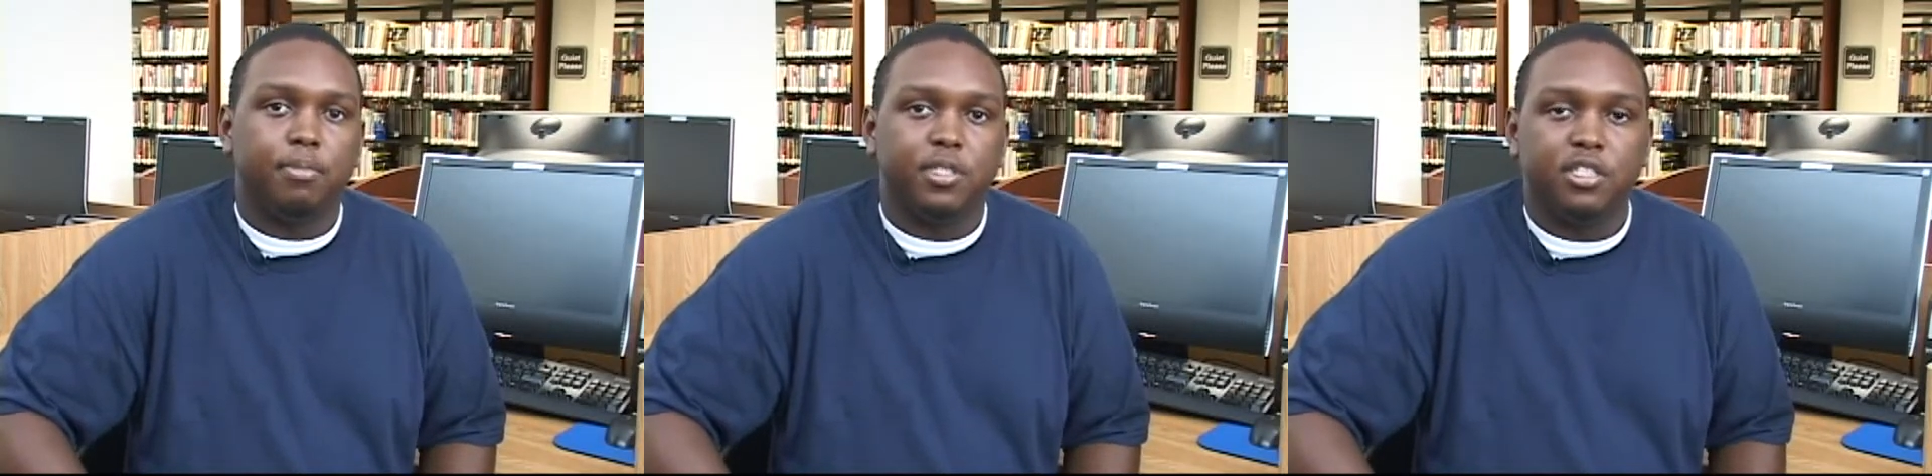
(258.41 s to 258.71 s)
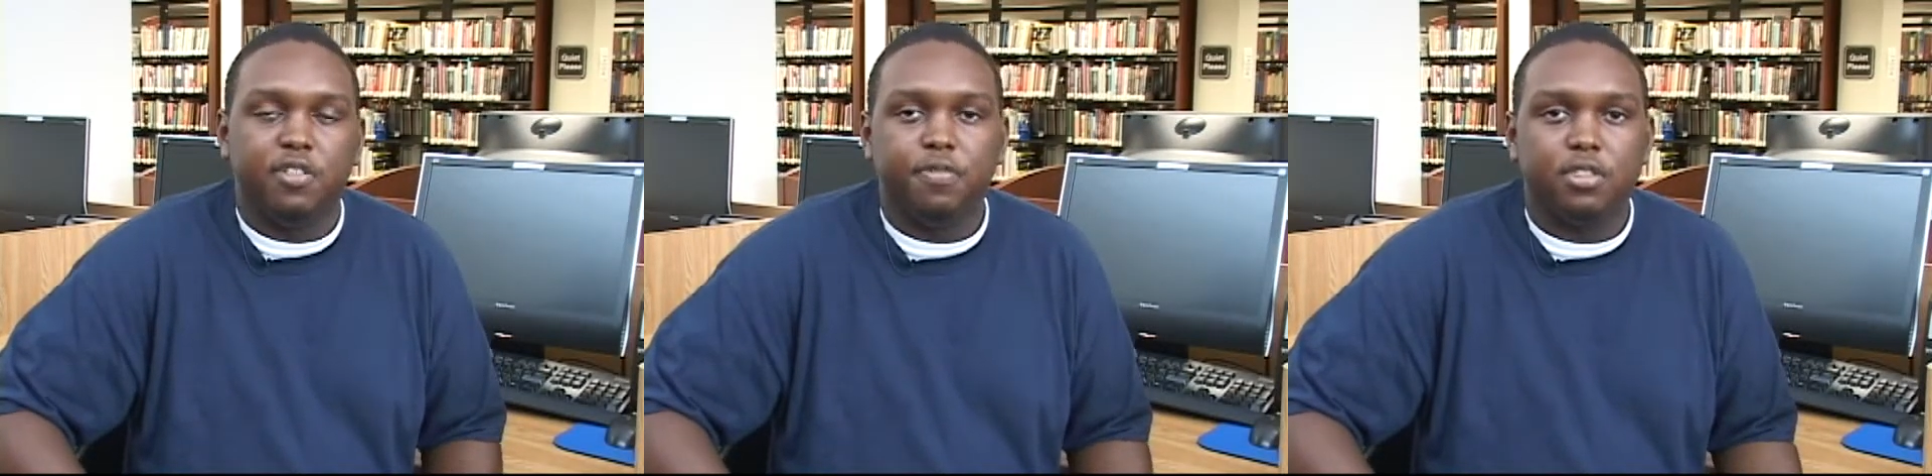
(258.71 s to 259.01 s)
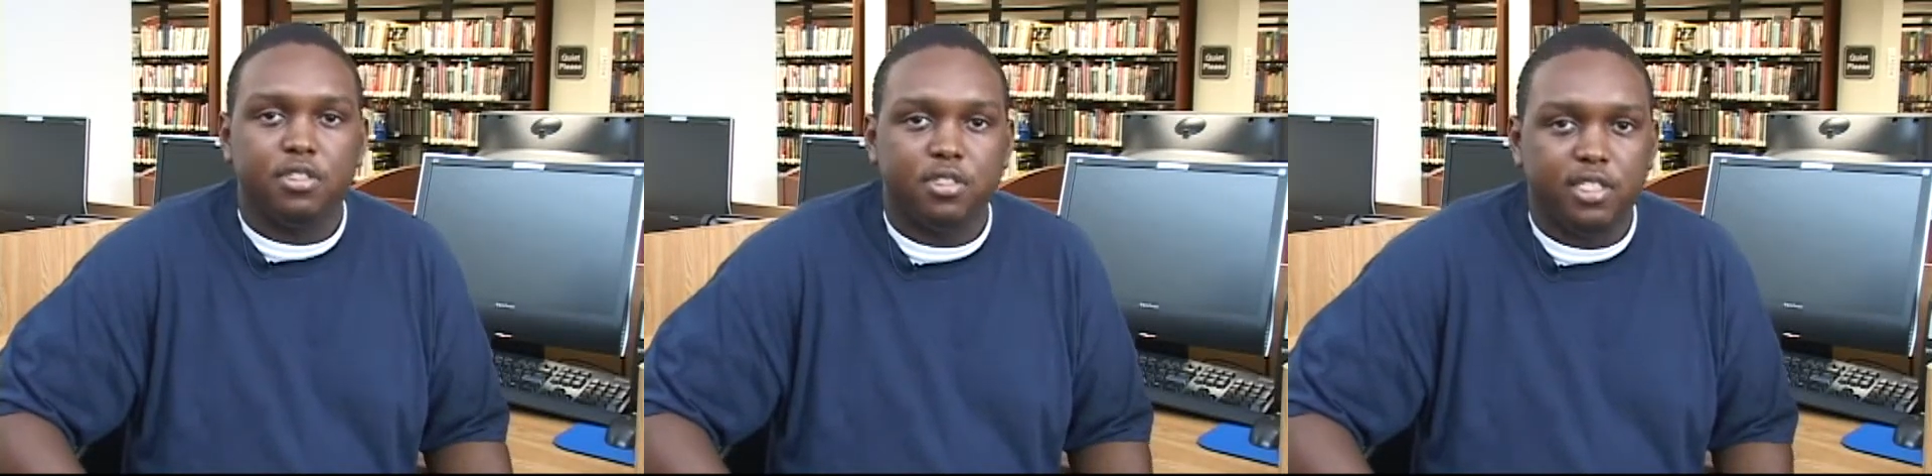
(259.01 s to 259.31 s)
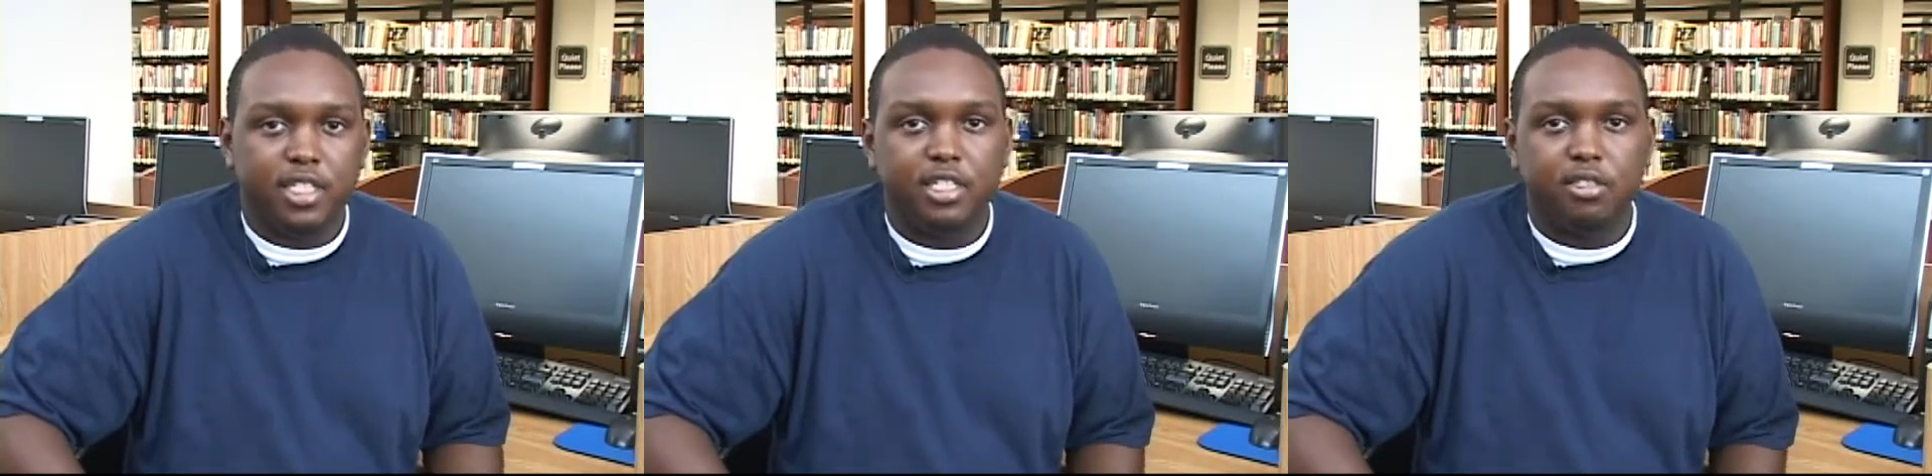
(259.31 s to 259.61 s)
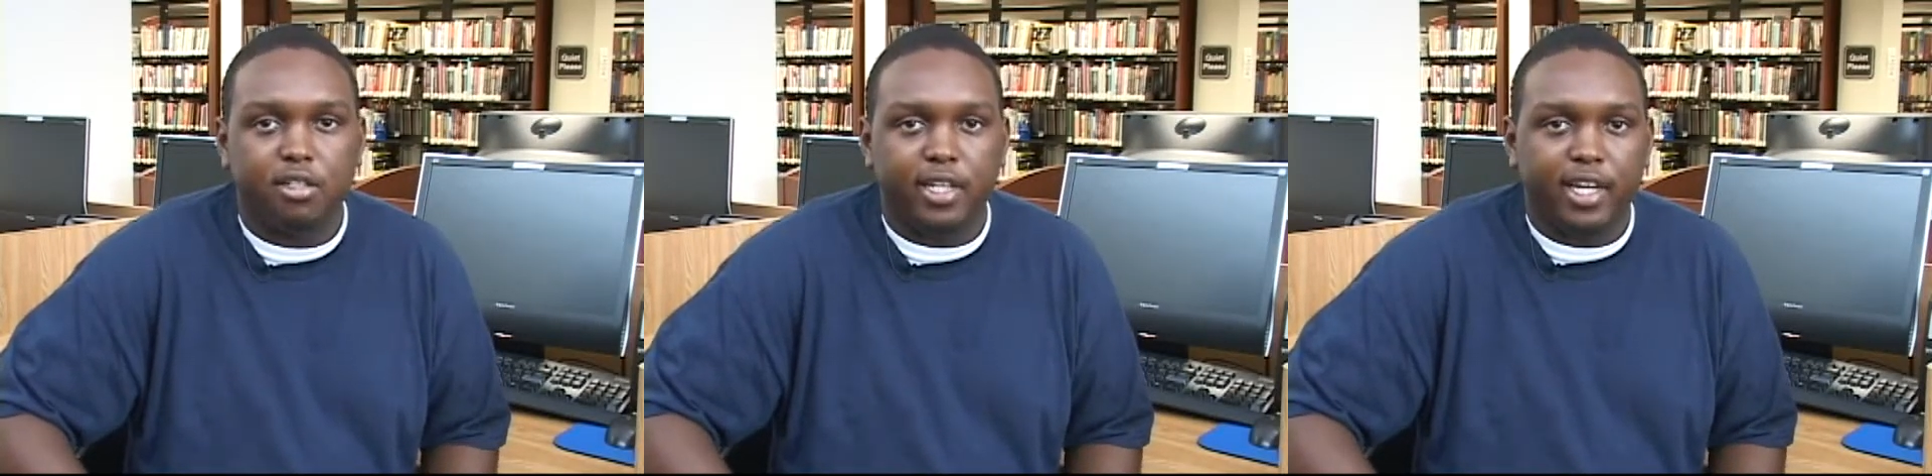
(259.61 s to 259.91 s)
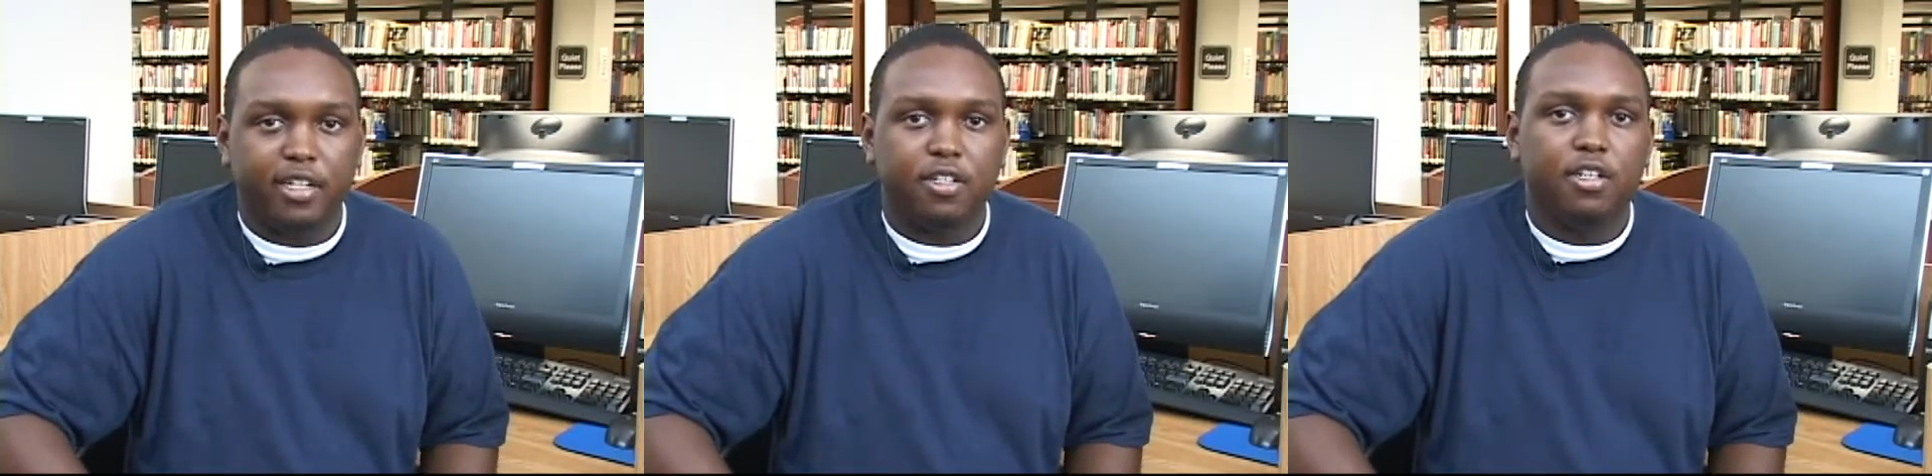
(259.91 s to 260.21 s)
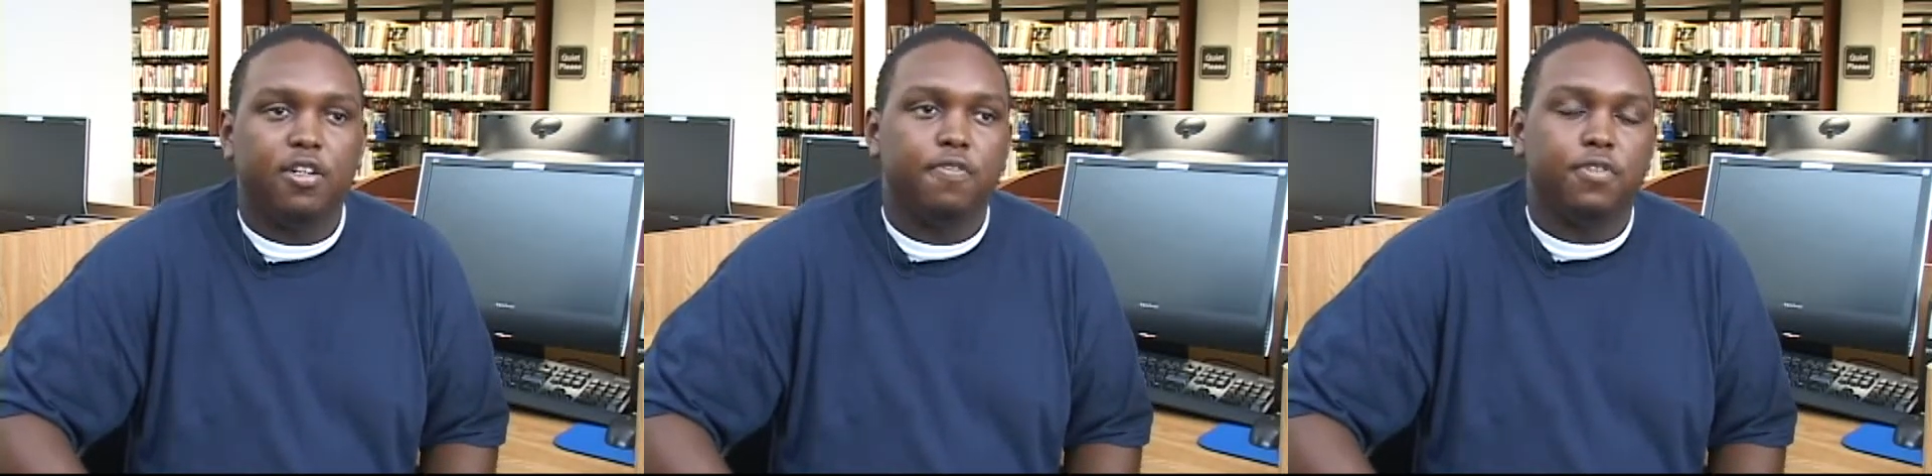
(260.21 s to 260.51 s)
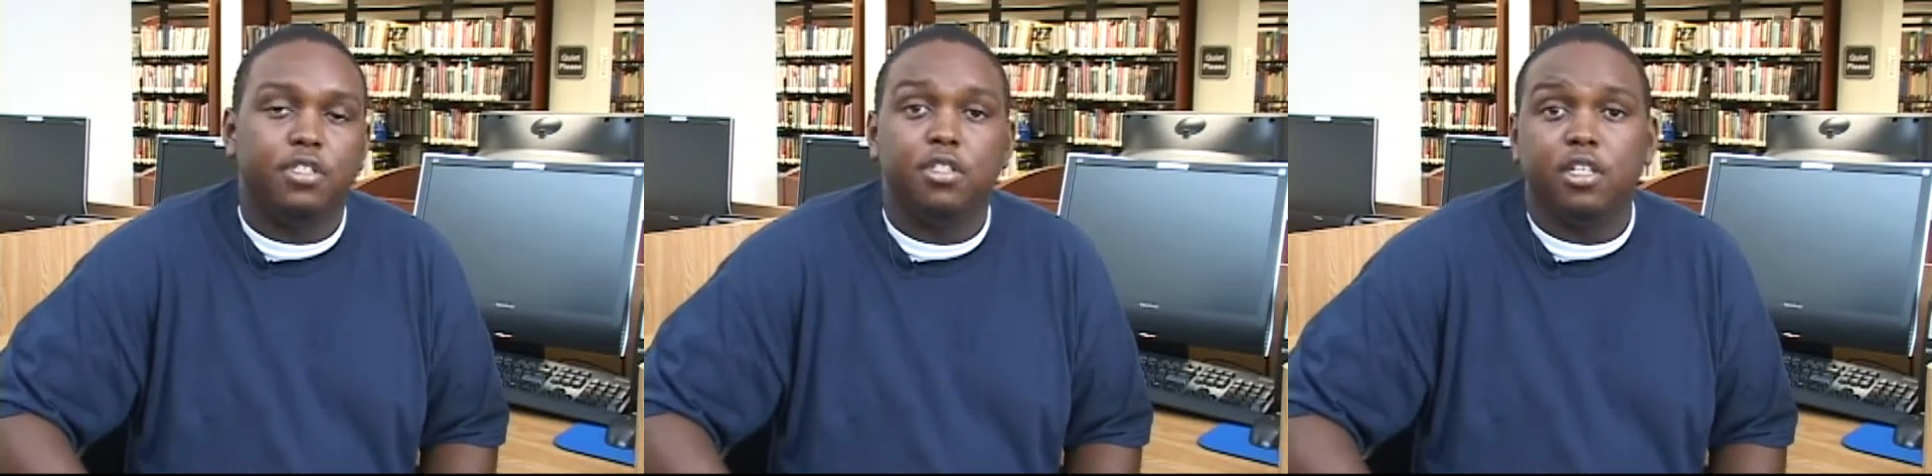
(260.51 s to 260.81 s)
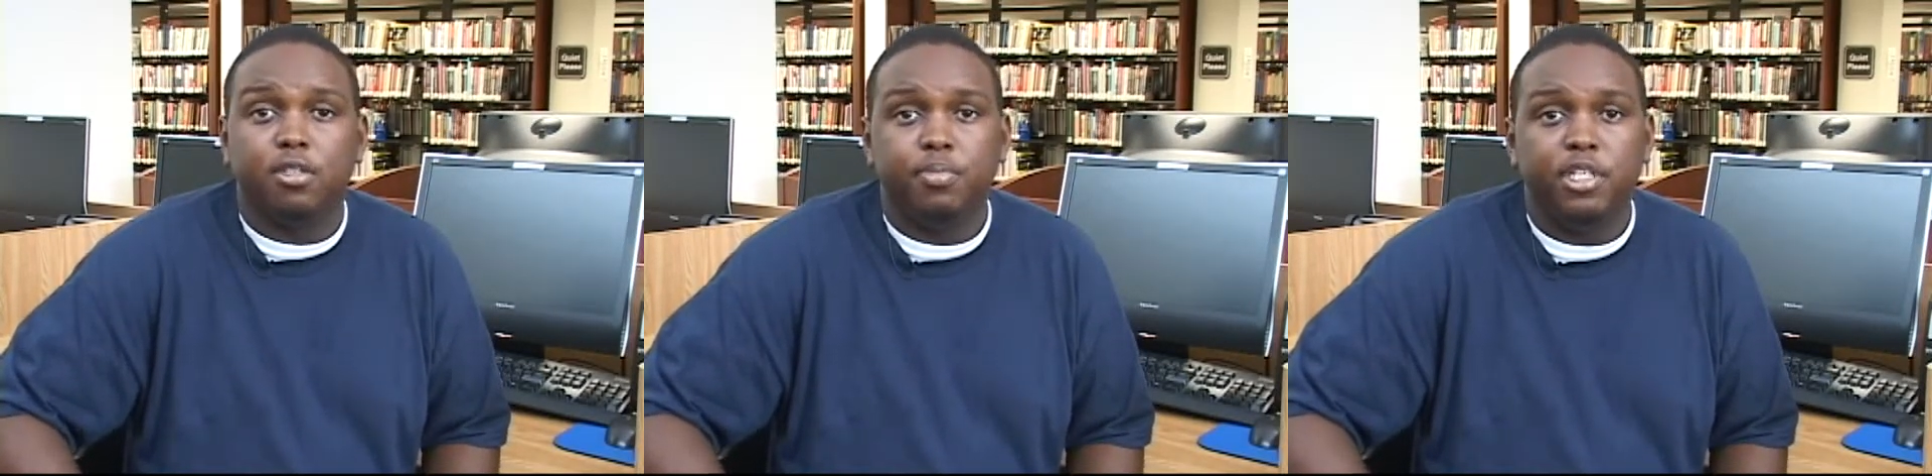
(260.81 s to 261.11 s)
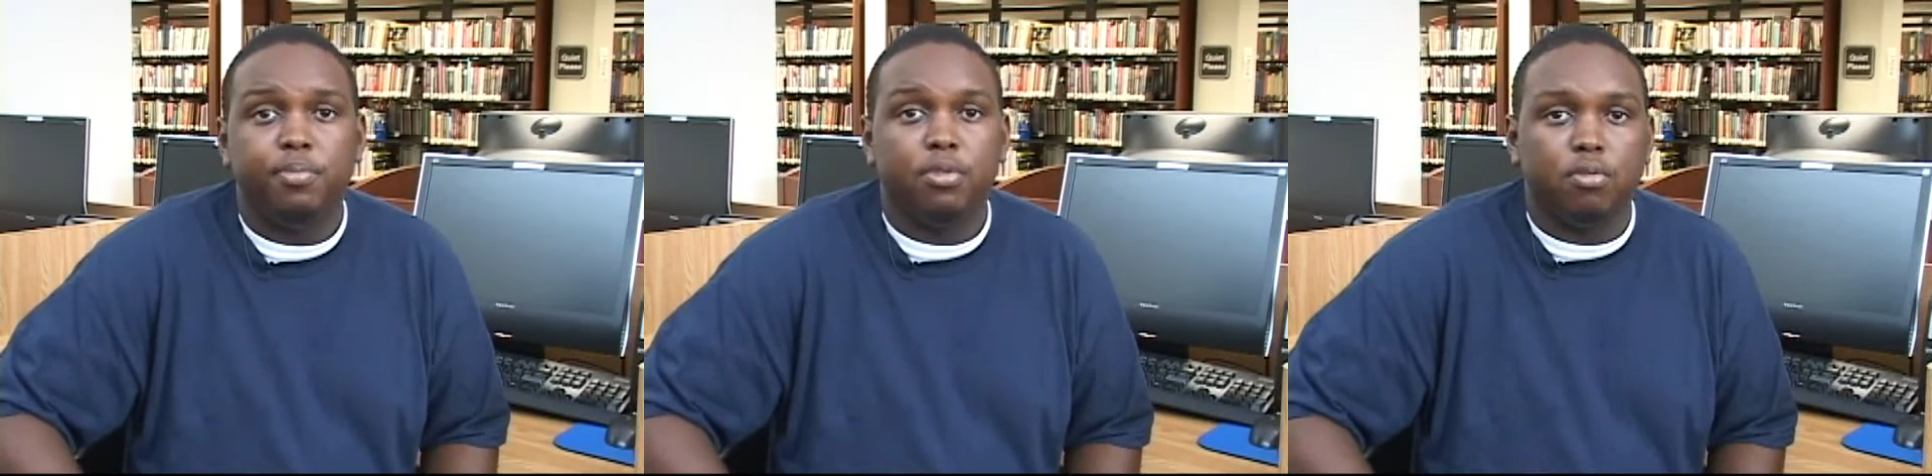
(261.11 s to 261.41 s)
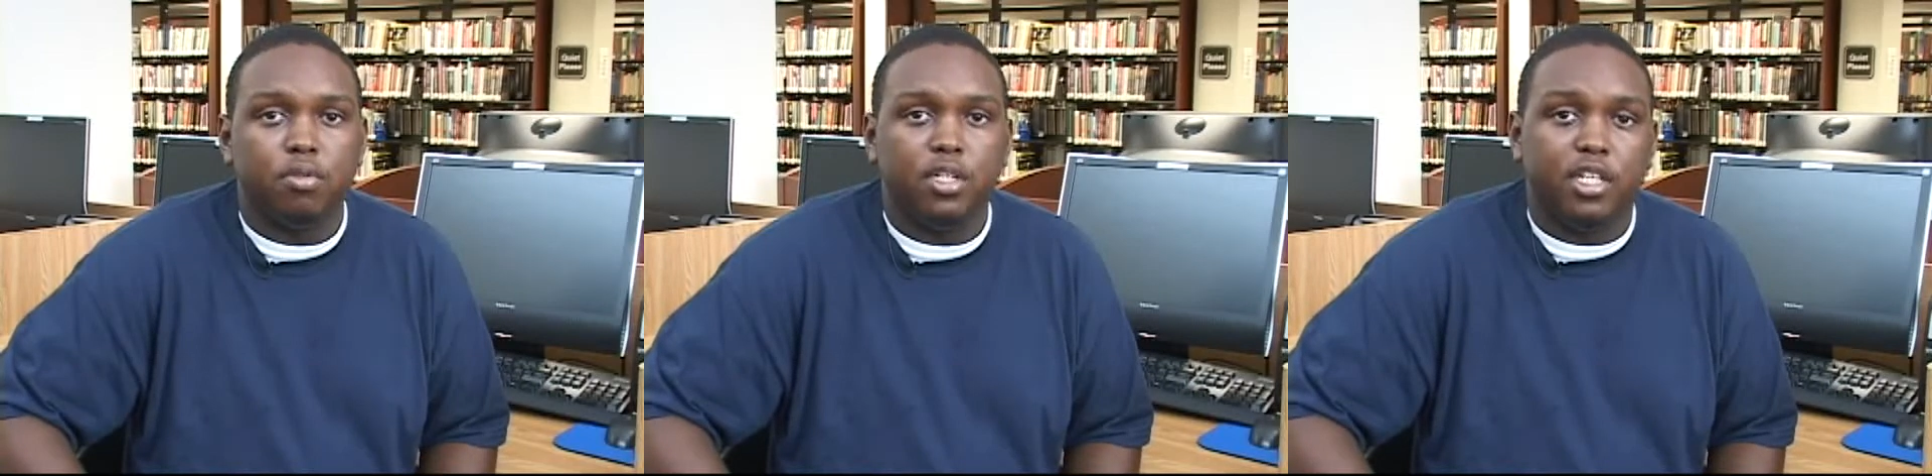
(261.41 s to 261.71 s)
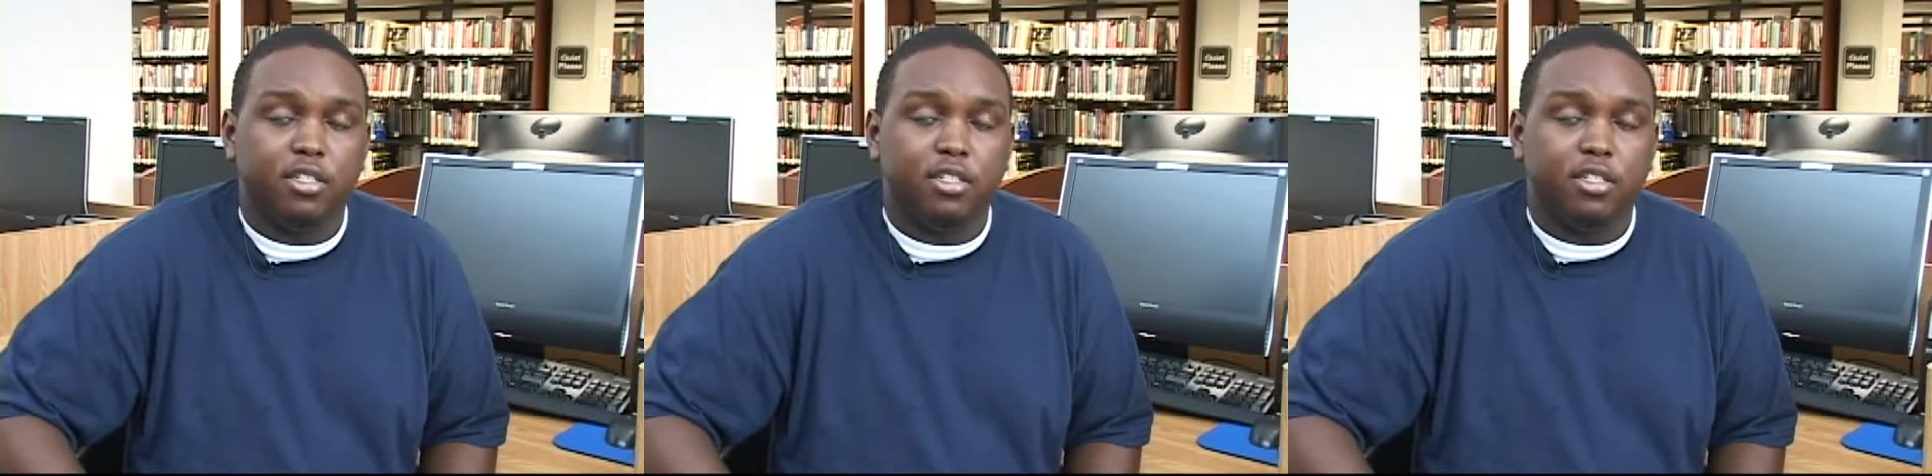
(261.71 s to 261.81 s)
in different cities are like for other people,